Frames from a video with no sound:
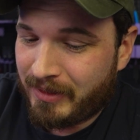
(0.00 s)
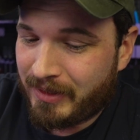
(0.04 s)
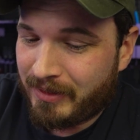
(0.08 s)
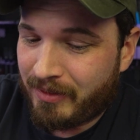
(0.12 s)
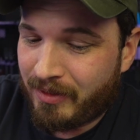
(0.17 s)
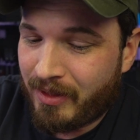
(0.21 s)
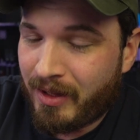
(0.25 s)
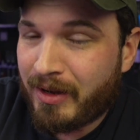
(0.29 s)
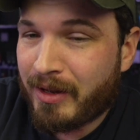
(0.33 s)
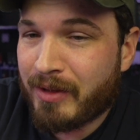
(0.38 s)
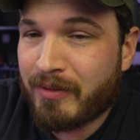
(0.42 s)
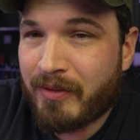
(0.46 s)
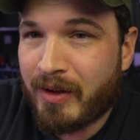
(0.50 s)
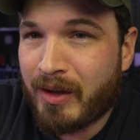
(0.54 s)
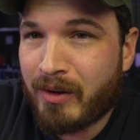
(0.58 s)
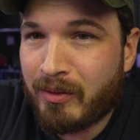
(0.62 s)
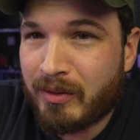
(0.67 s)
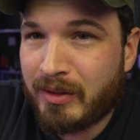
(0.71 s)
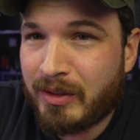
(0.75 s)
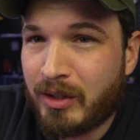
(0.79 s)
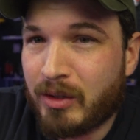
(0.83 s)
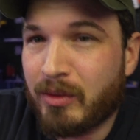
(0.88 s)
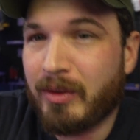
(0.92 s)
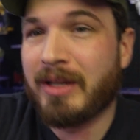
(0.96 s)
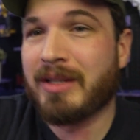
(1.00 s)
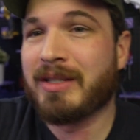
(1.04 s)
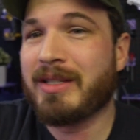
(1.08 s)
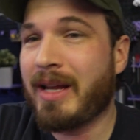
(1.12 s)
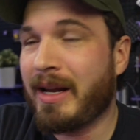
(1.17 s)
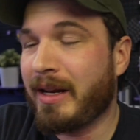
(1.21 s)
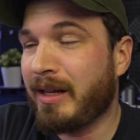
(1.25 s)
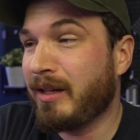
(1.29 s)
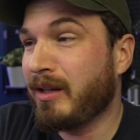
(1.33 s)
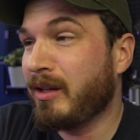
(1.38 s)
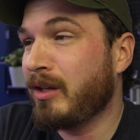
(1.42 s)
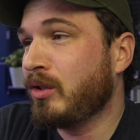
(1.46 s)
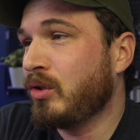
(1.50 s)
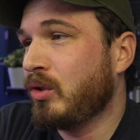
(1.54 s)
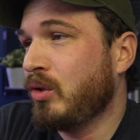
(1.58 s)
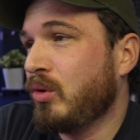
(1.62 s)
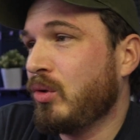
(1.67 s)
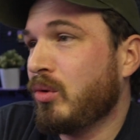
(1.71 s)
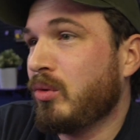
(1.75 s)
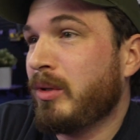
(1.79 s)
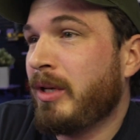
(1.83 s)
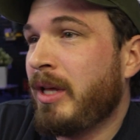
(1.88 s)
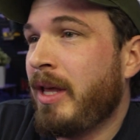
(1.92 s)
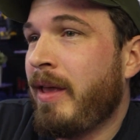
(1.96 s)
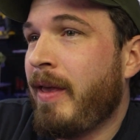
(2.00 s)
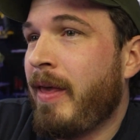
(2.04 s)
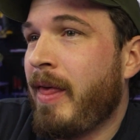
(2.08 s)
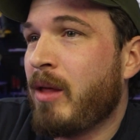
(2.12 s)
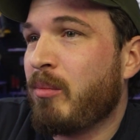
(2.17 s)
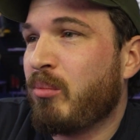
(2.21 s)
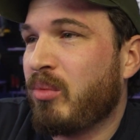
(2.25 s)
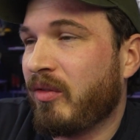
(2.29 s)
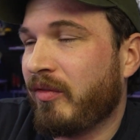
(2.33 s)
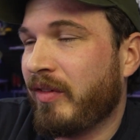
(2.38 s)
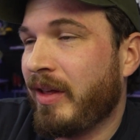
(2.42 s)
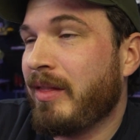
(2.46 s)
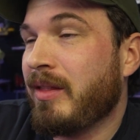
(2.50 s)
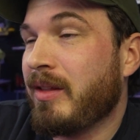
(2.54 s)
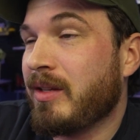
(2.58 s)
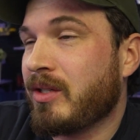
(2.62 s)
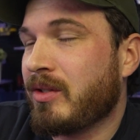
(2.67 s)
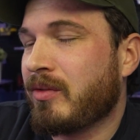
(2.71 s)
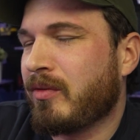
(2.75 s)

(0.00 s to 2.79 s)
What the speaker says: thought I found, you know, a setting to prevent this